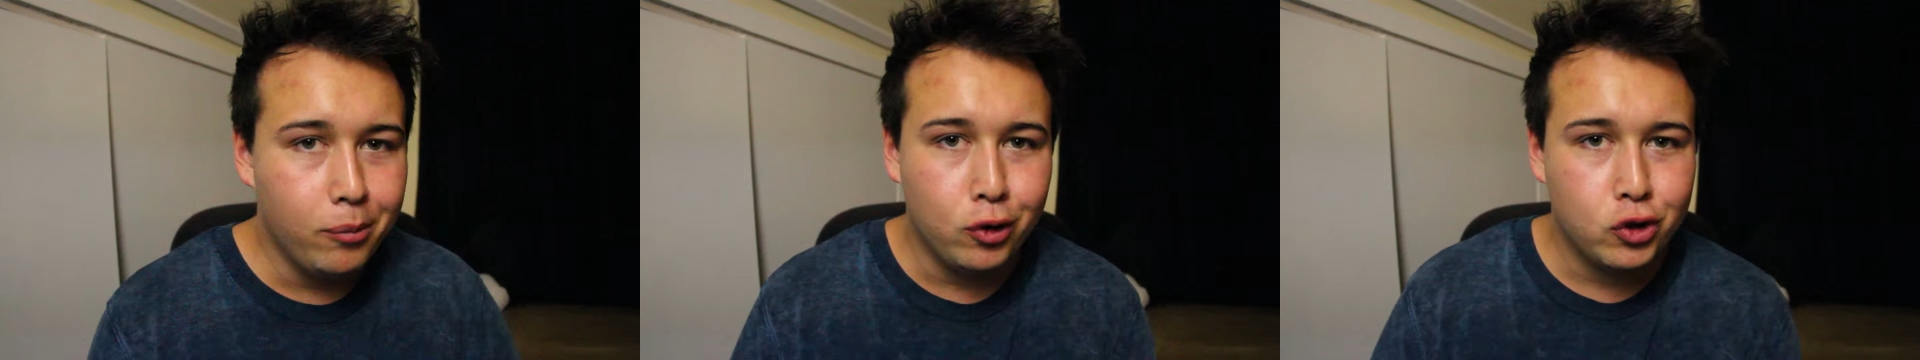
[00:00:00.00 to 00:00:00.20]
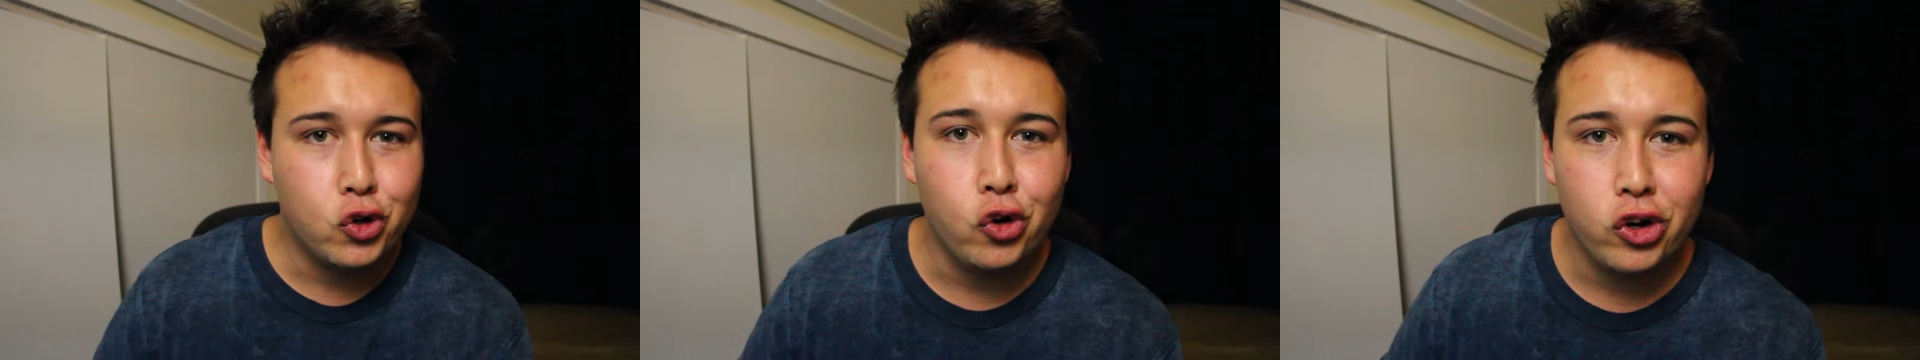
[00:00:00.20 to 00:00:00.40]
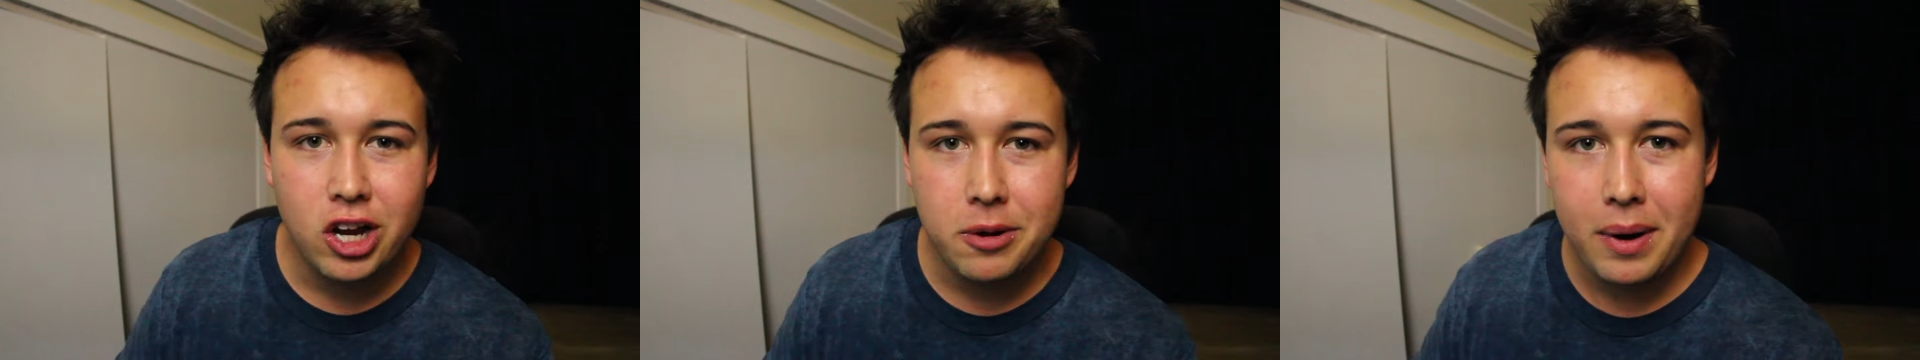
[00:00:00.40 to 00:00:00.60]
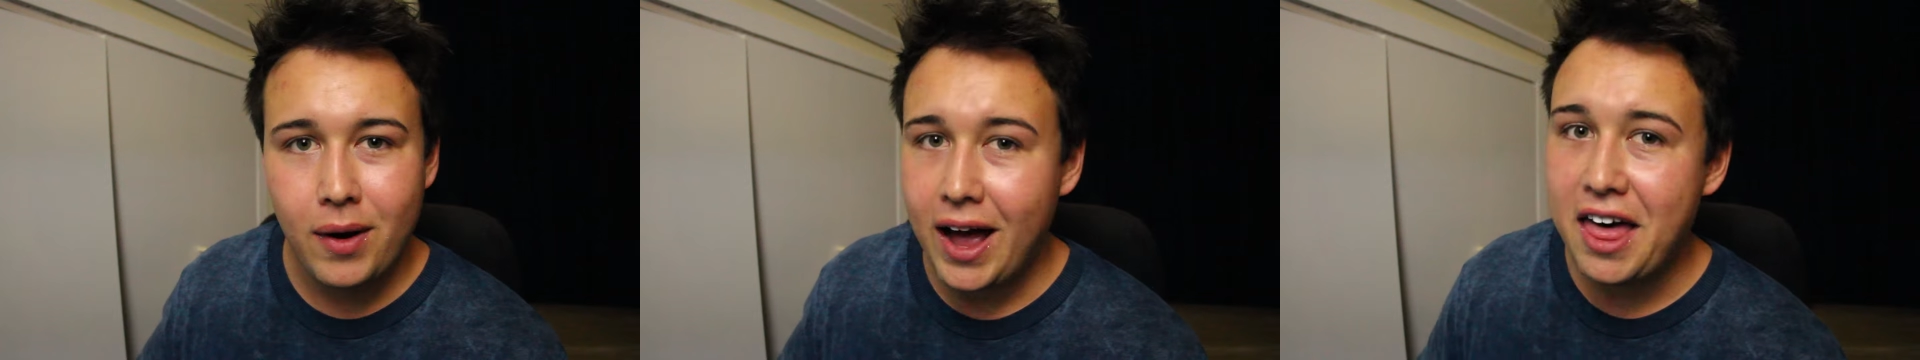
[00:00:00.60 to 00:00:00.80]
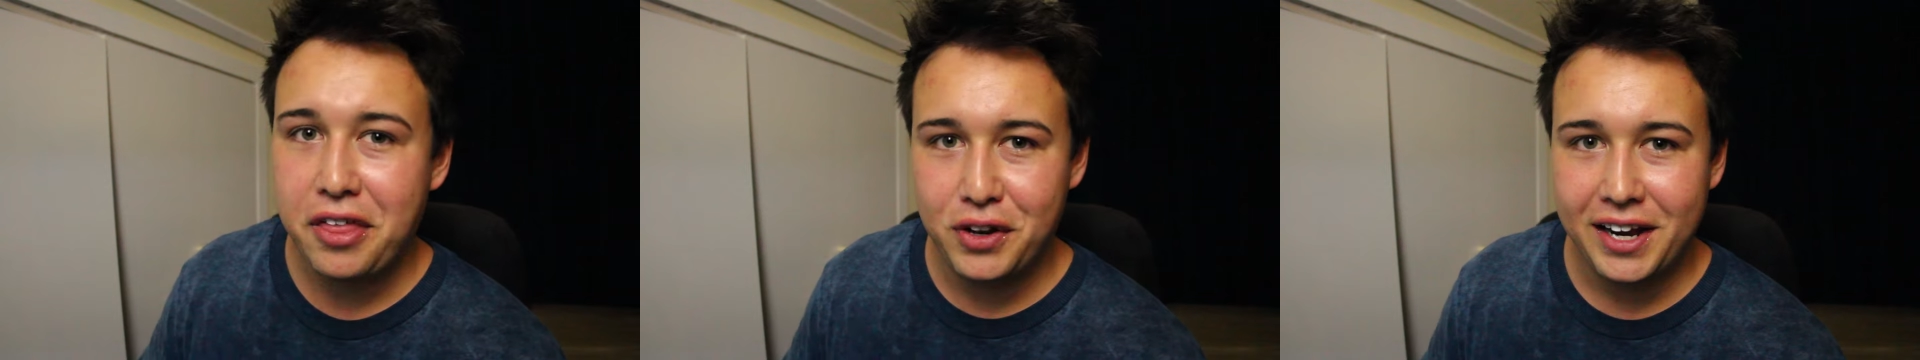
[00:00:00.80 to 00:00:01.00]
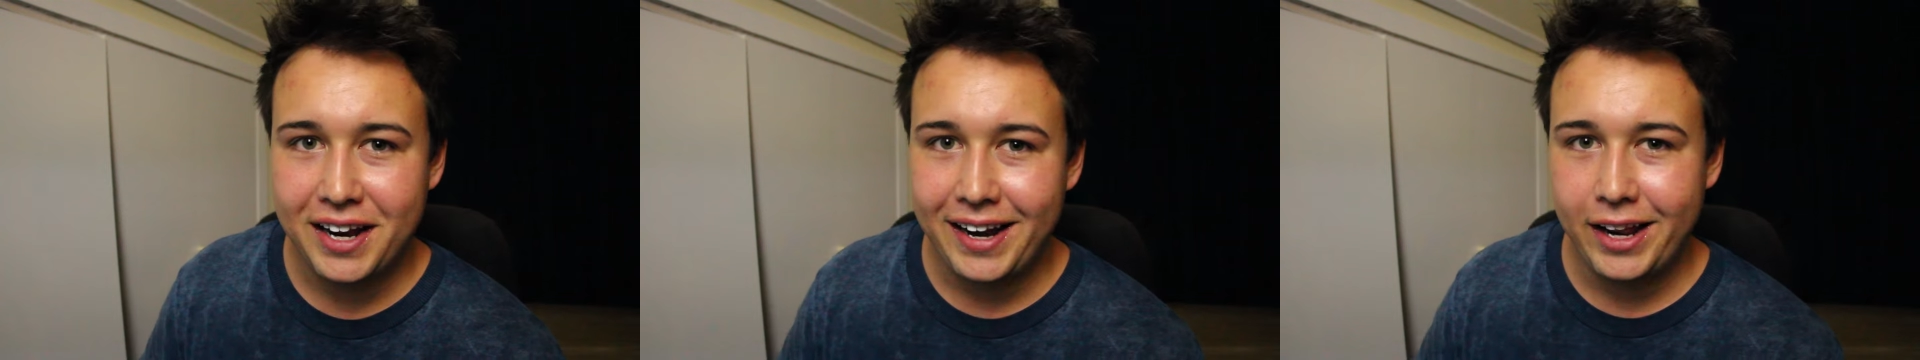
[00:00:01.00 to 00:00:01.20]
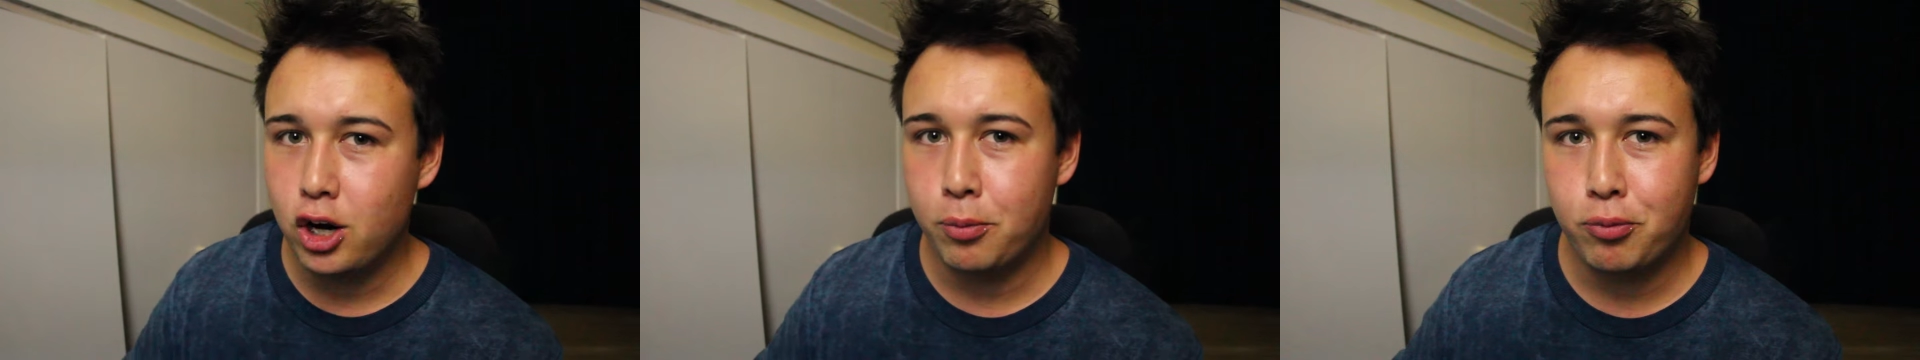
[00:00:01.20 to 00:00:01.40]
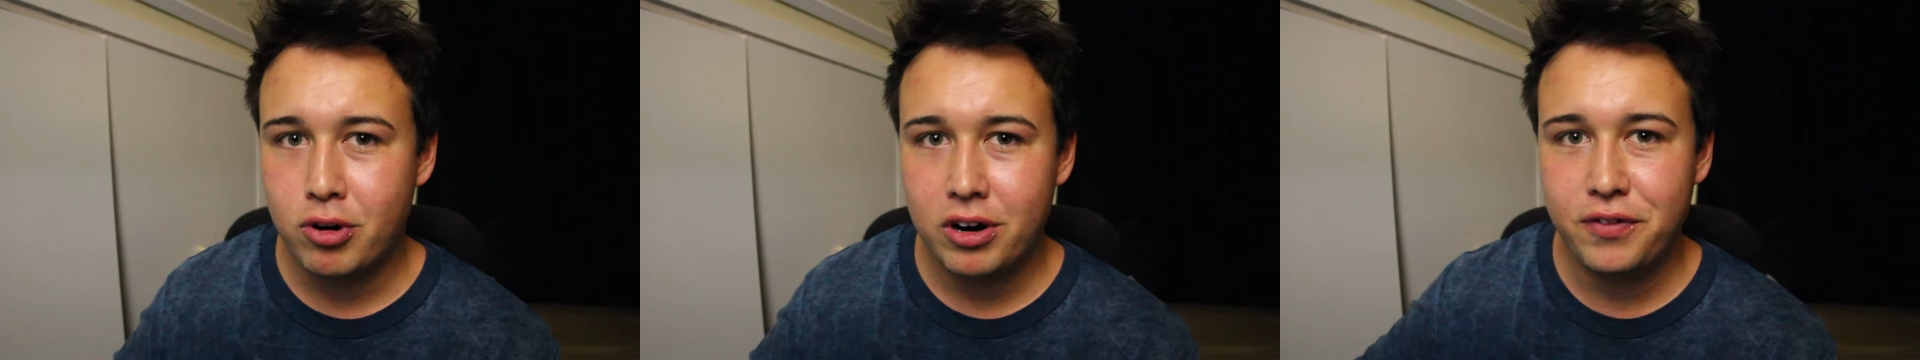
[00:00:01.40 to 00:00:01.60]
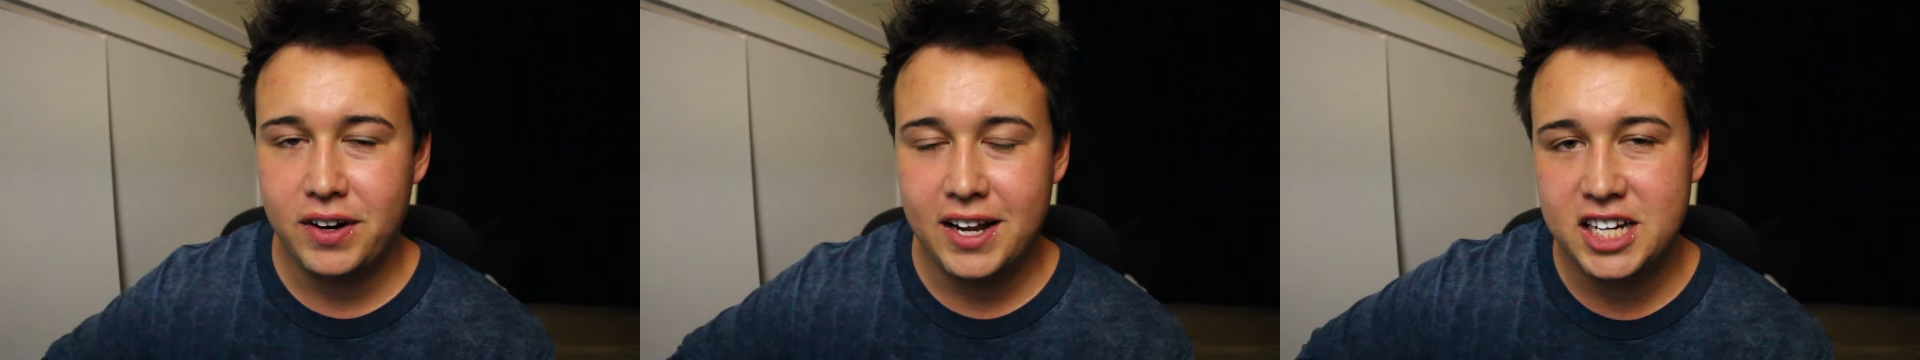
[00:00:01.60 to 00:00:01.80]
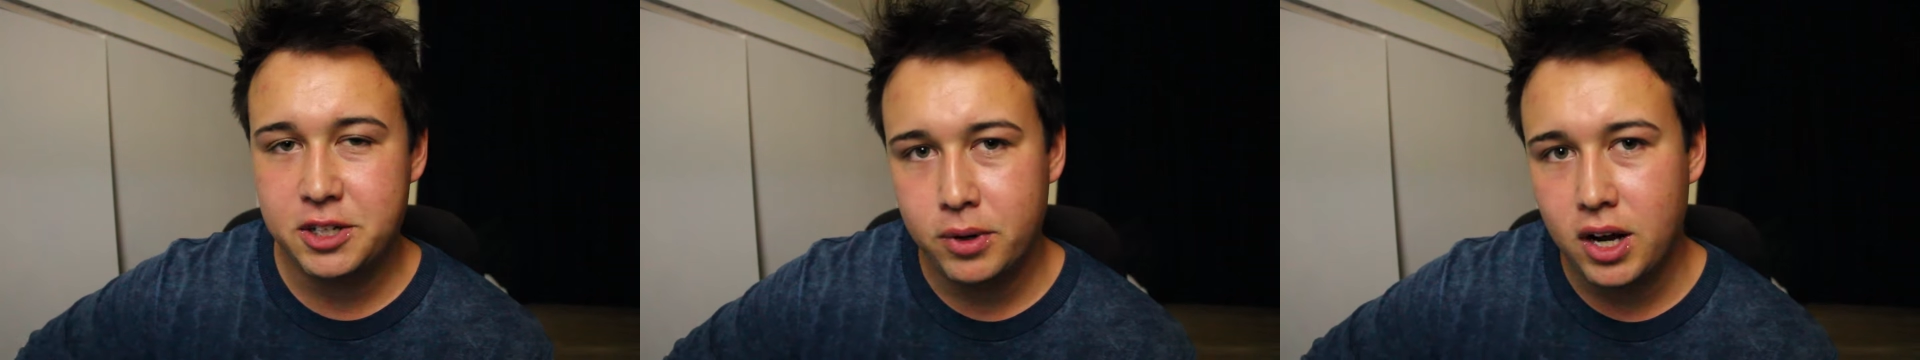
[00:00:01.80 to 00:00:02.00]
I'm not talking about ethnically or
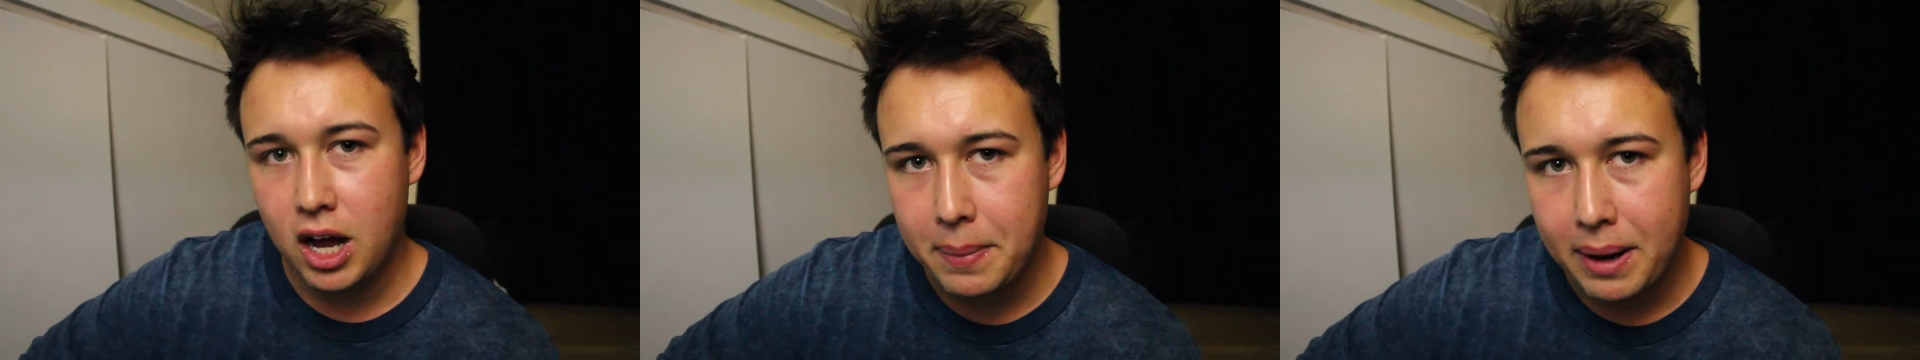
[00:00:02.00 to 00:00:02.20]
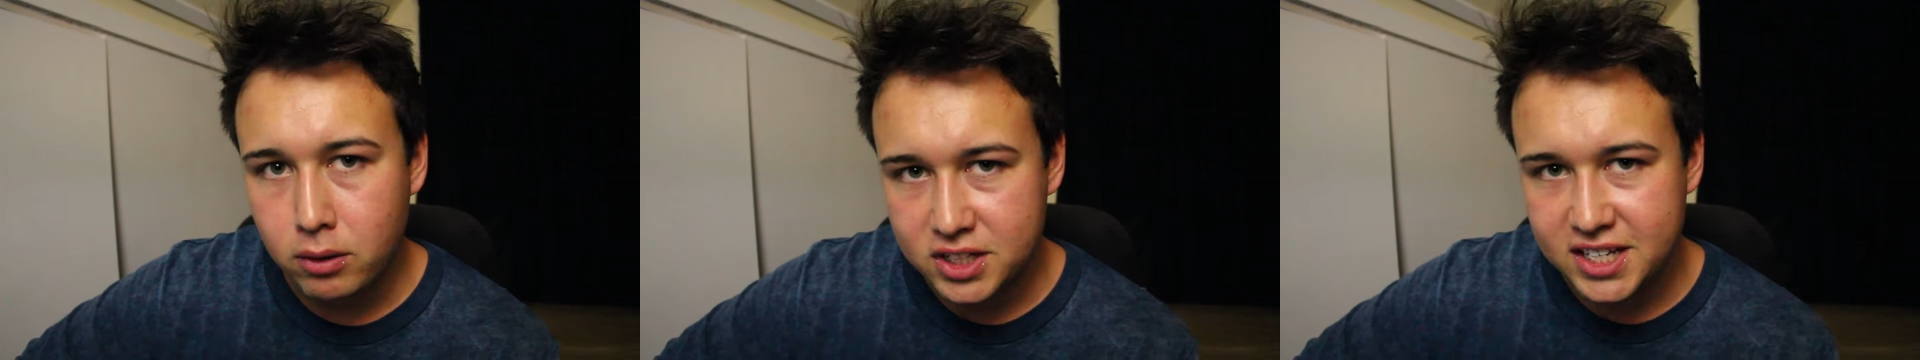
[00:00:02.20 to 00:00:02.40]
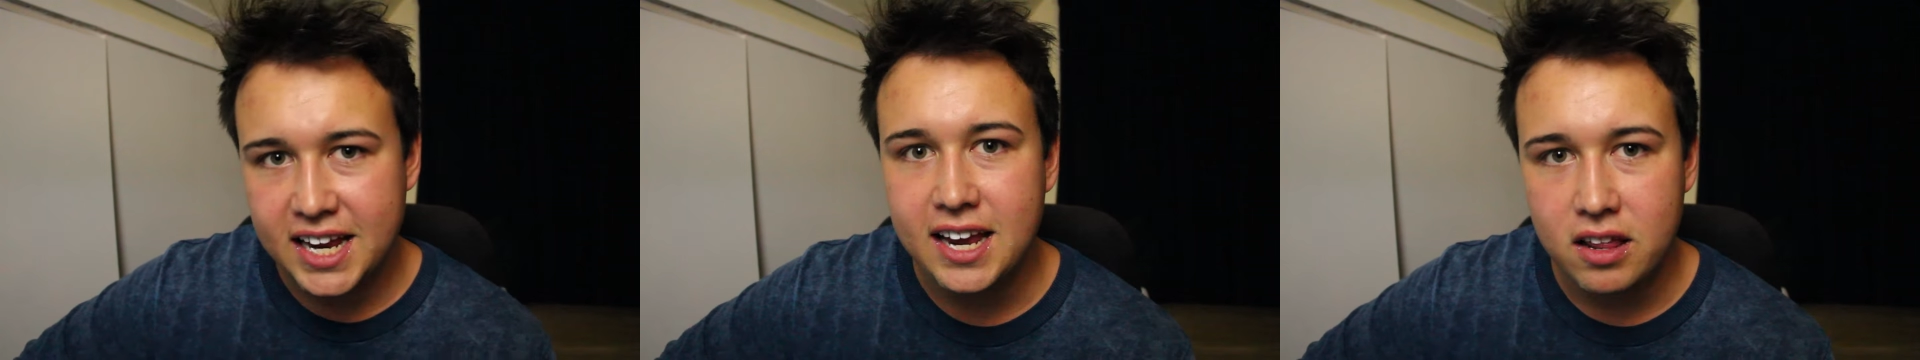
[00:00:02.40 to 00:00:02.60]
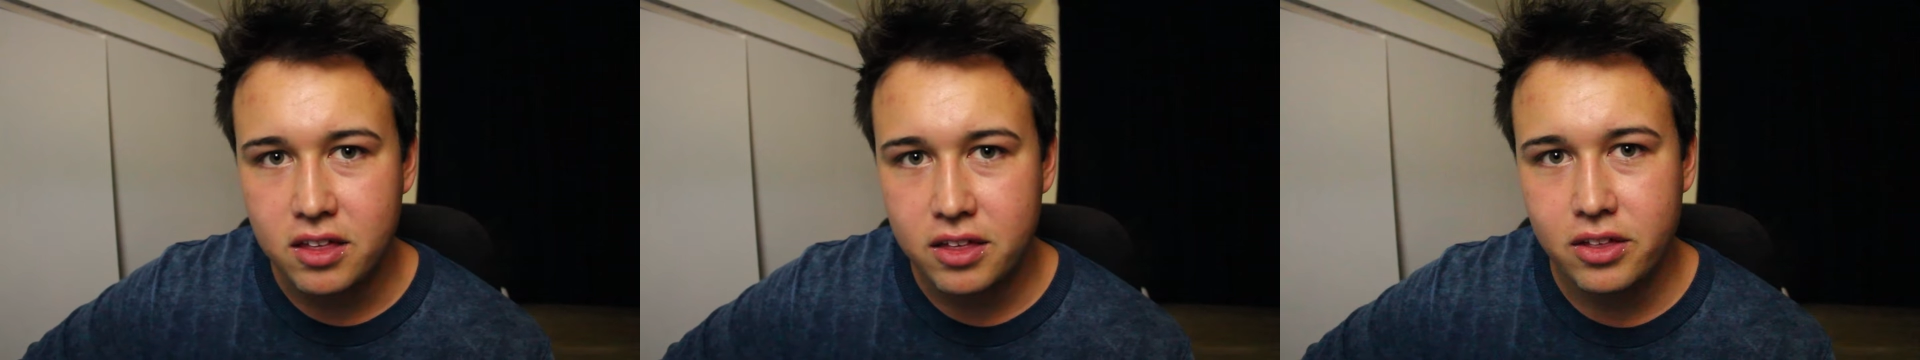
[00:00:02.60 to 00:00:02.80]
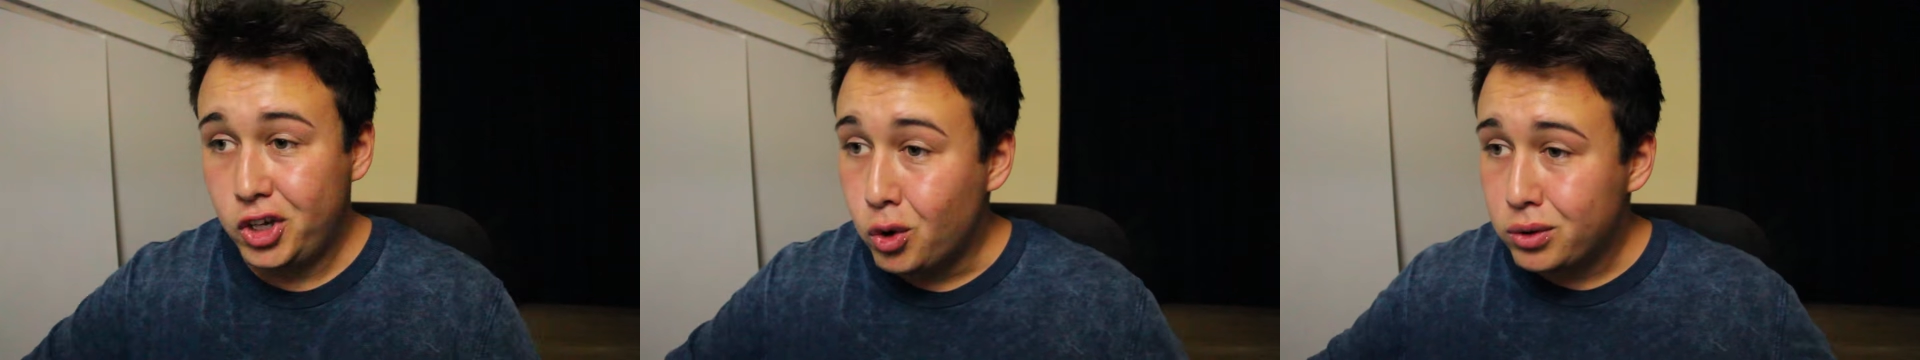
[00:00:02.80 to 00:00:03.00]
privilege, but about teeth.